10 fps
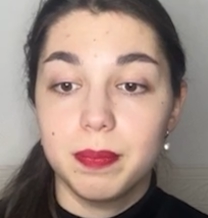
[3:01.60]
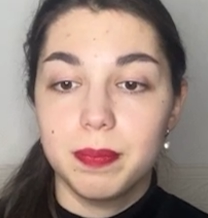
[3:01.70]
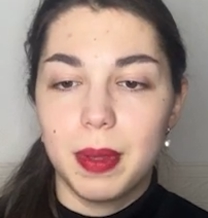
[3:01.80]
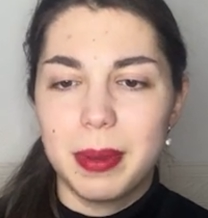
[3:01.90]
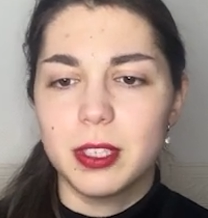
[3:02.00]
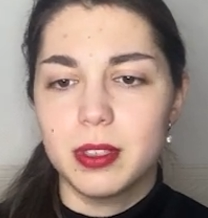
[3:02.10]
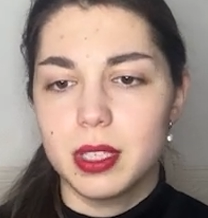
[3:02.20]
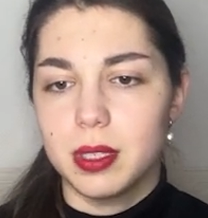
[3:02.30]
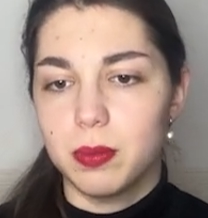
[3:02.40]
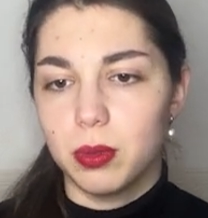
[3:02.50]
a better entry
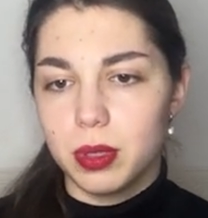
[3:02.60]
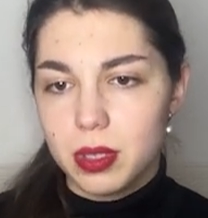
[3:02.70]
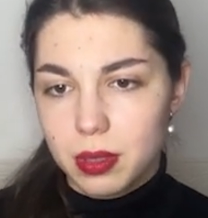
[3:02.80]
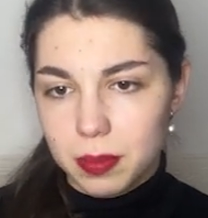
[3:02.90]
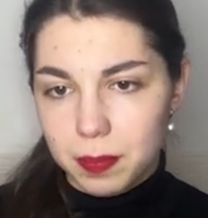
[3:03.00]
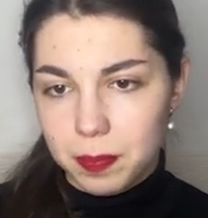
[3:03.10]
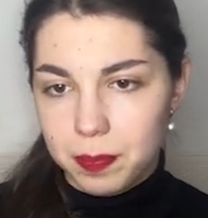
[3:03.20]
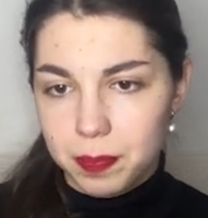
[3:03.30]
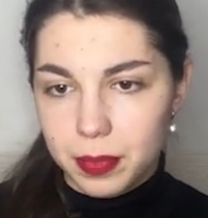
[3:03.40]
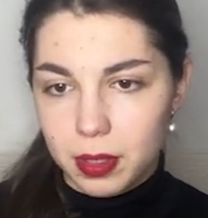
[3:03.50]
point,
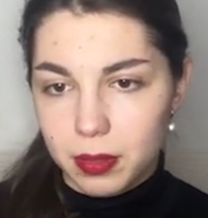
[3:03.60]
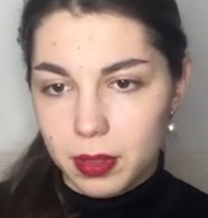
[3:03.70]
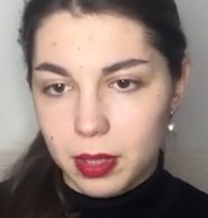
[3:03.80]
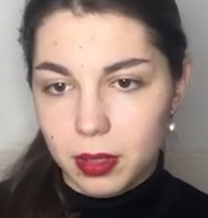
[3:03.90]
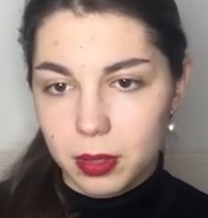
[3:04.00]
I think.